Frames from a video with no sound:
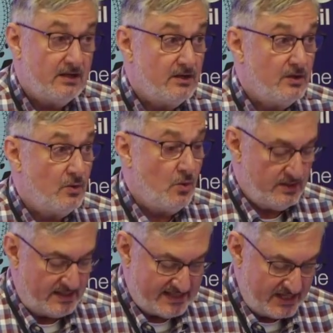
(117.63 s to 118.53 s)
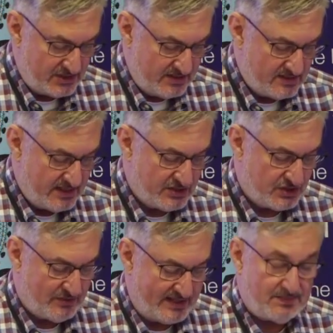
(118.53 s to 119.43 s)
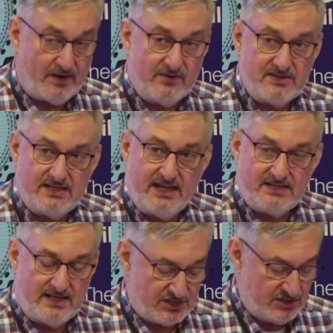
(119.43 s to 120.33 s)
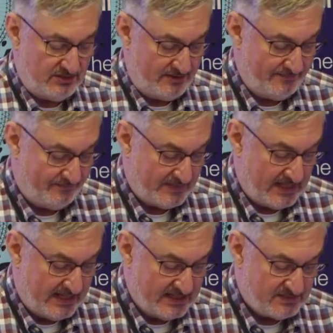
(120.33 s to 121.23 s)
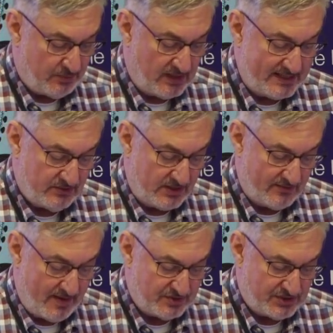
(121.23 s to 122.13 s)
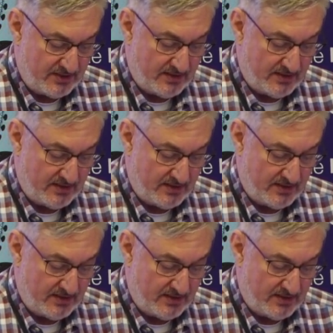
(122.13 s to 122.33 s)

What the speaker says: Organisations such as Transparency International and Spotlight on Corruption